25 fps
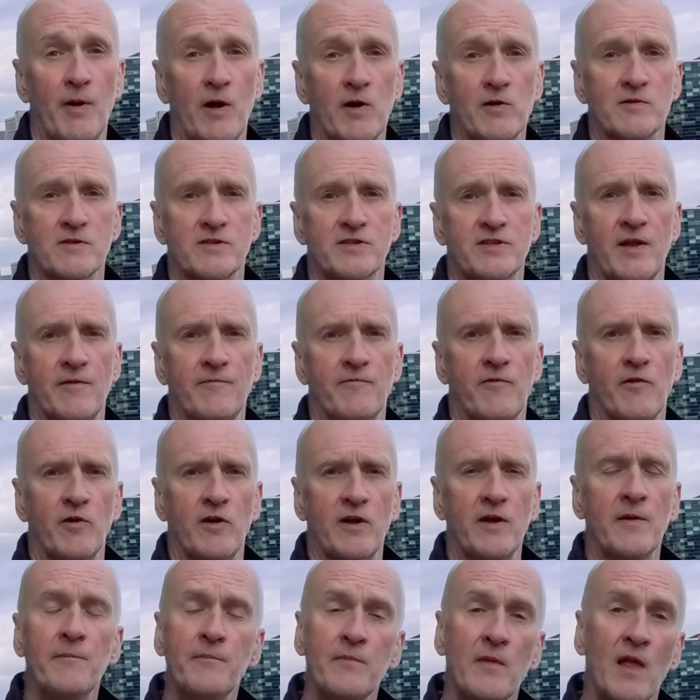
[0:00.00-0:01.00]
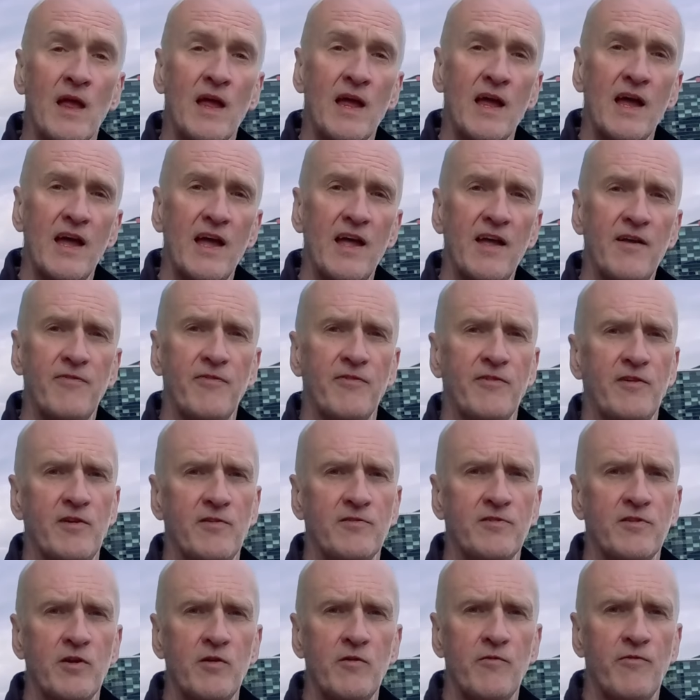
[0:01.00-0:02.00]
bonus tip for you. If
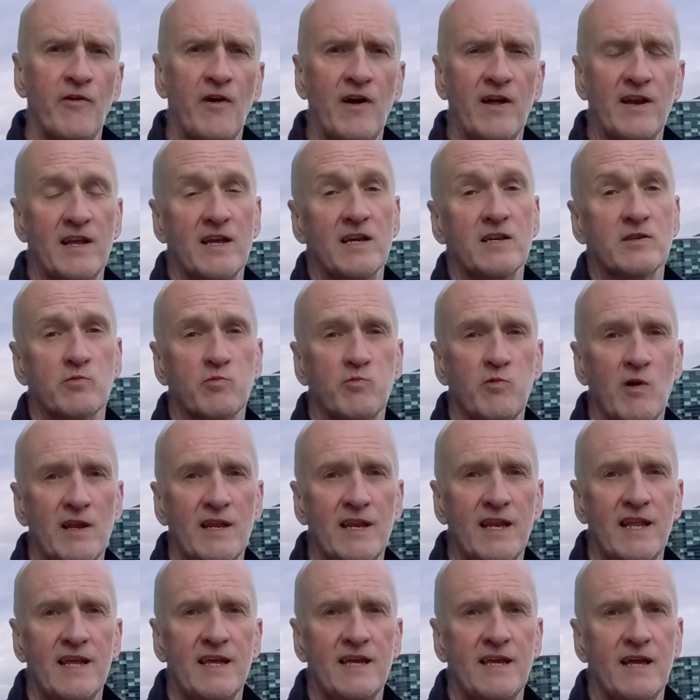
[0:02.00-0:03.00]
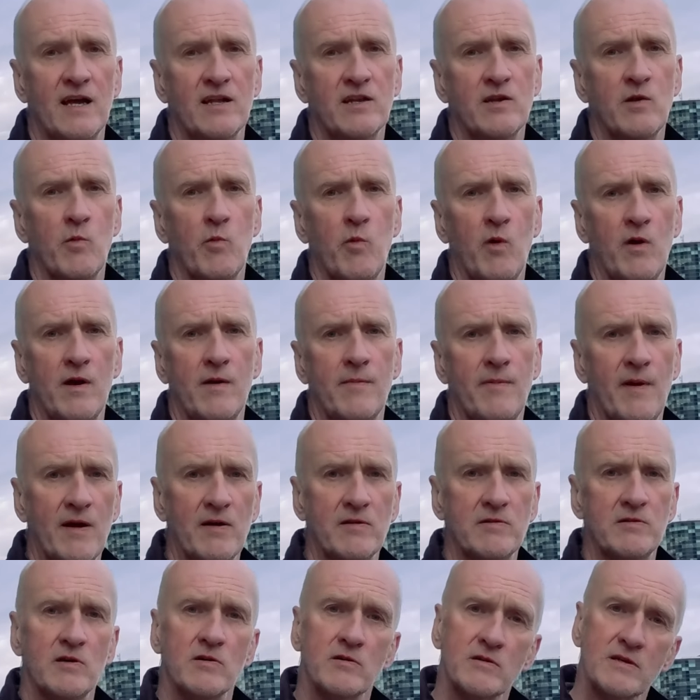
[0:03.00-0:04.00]
you do find it is windy and you're worried
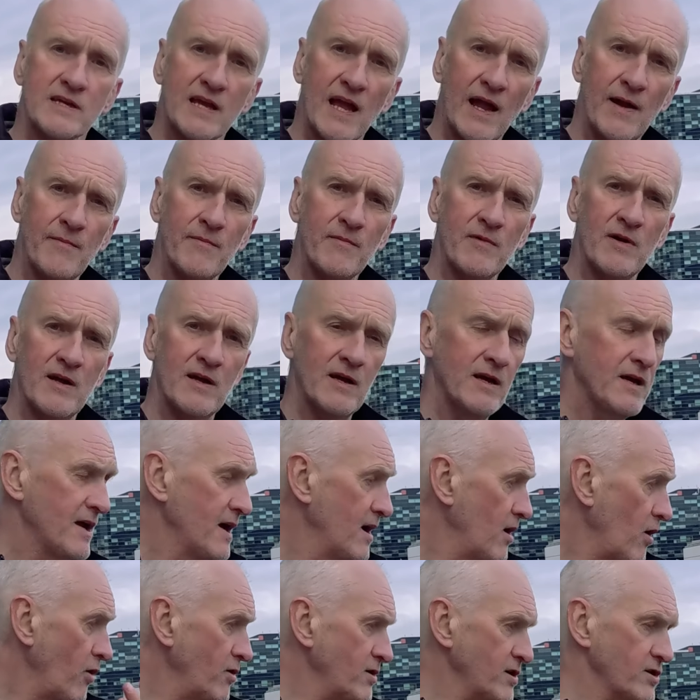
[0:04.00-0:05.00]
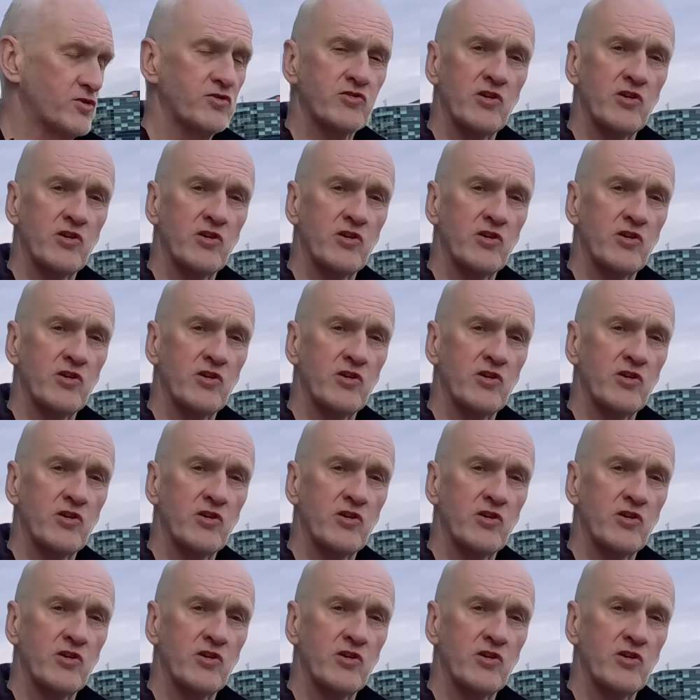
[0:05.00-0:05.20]
about your camera or your